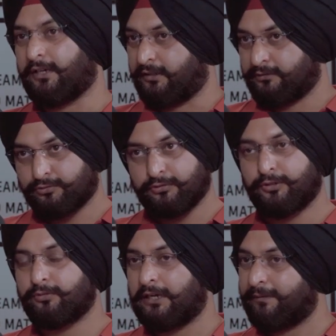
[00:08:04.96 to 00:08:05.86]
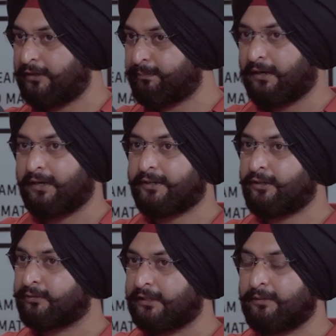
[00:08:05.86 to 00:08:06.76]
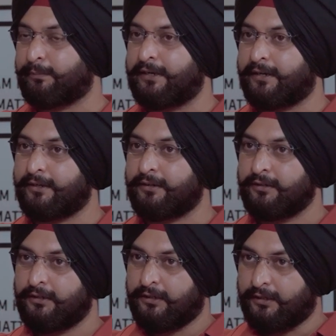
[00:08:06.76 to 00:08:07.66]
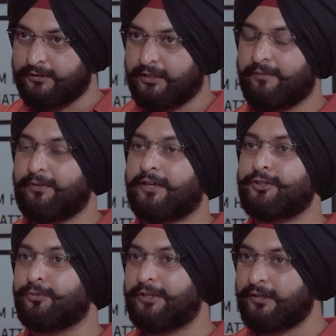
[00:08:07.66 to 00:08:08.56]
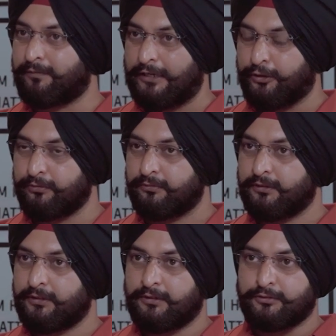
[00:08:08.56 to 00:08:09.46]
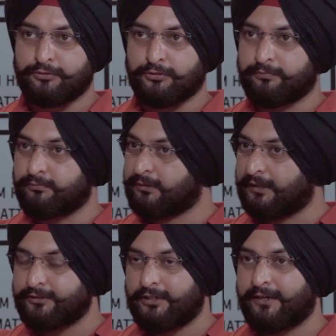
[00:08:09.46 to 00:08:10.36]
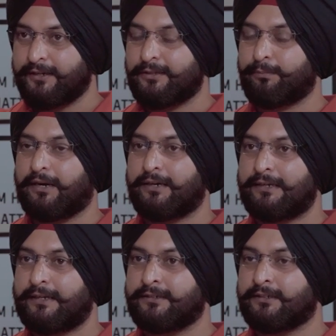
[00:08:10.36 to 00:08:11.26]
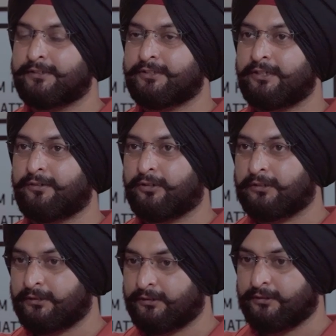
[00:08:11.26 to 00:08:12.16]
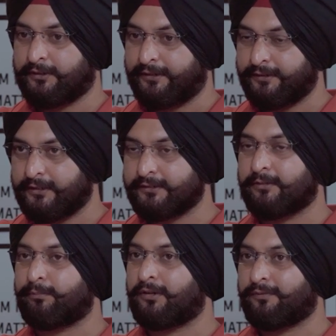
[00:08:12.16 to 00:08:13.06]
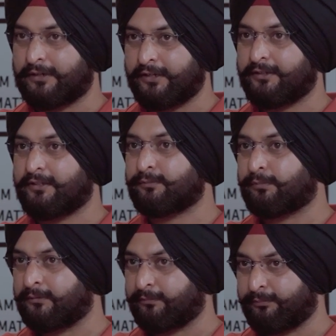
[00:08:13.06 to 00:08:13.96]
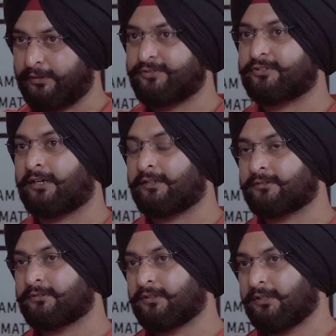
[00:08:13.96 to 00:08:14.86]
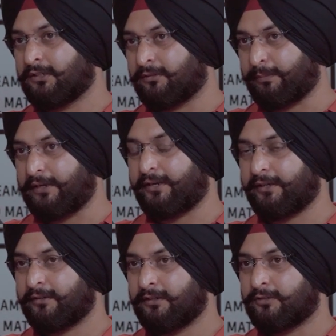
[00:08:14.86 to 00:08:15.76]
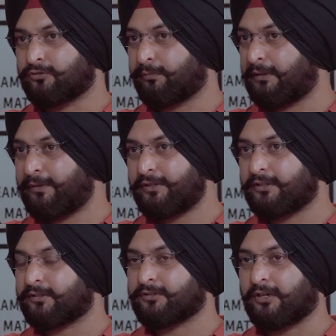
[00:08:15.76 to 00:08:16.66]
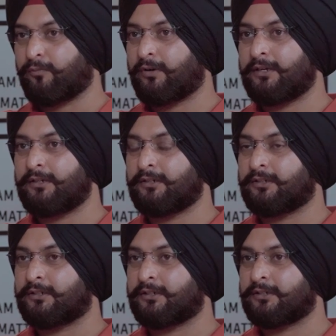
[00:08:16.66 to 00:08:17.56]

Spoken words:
Yeah, so every part into that painting is having a unique value. So considering the part, let's say taking the example of again this Prince Charles painting, so maybe someone